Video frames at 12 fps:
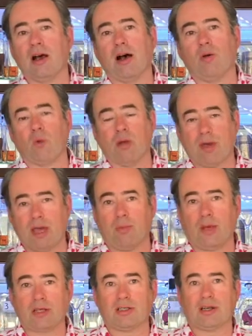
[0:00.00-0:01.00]
We make
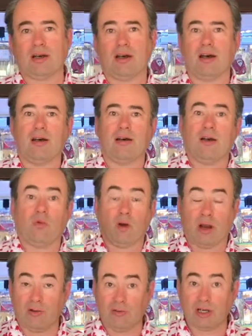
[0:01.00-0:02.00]
Pinkster. Well, I
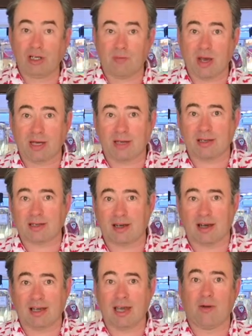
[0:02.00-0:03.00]
originally made it
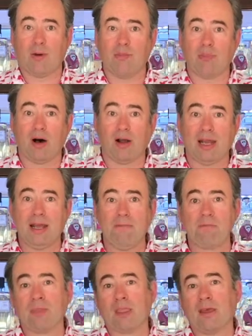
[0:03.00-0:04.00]
here in Barley,
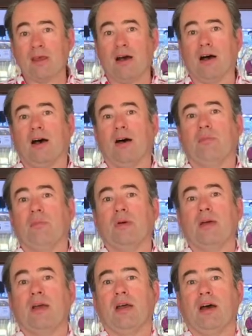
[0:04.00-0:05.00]

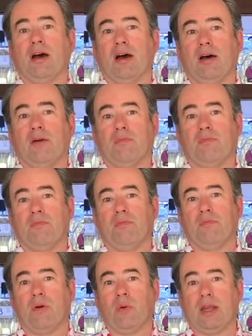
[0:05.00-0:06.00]

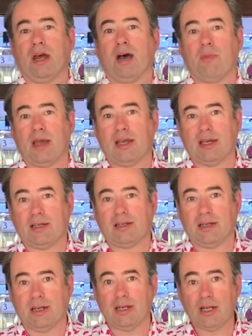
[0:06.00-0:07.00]
but we now make it
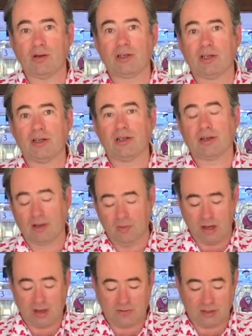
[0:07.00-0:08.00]
in Newton. You may
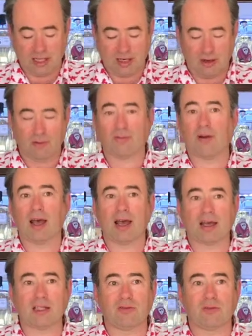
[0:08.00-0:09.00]
have seen our
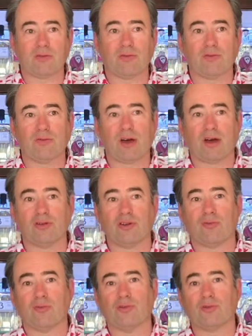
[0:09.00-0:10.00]
flags if you've
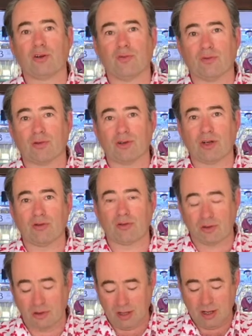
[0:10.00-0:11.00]
driven to
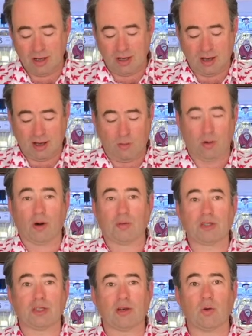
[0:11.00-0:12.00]
Newton. We're
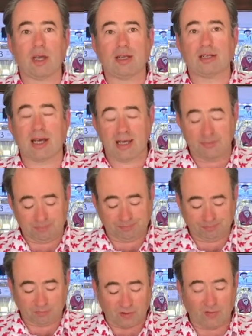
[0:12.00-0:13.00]
opposite the Queen's Head,
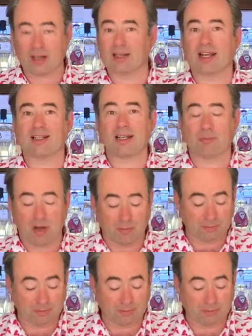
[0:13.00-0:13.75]
fantastic pub.